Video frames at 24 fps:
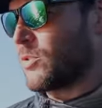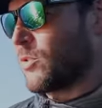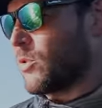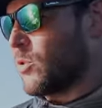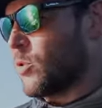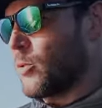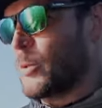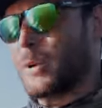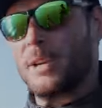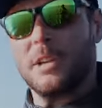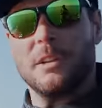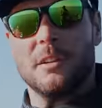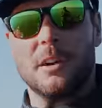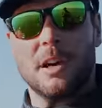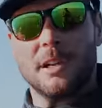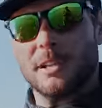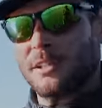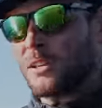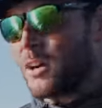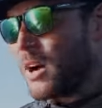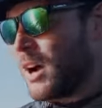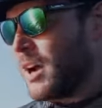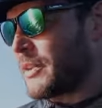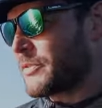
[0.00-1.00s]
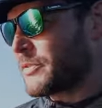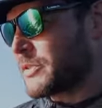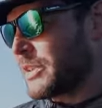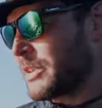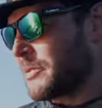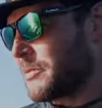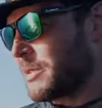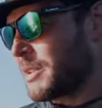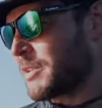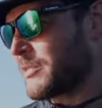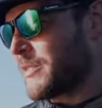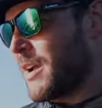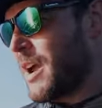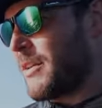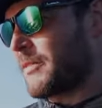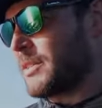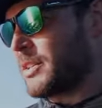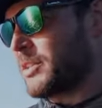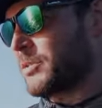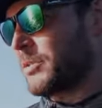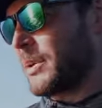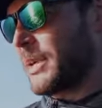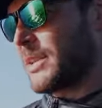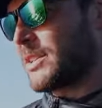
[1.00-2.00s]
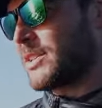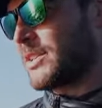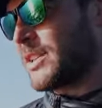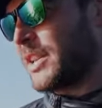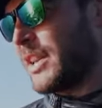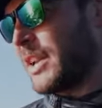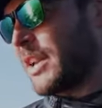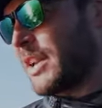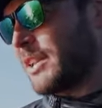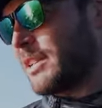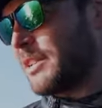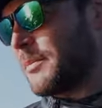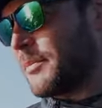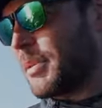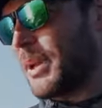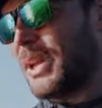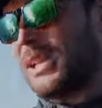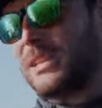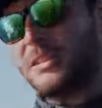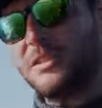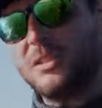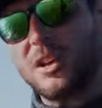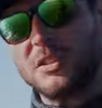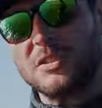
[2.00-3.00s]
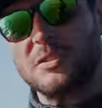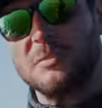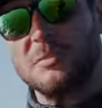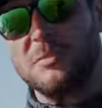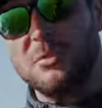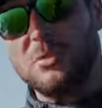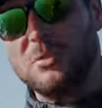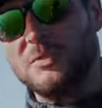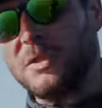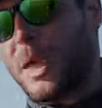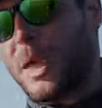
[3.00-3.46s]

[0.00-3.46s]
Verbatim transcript: or with a nine point five centimeter gravity twitch, the bait doesn't move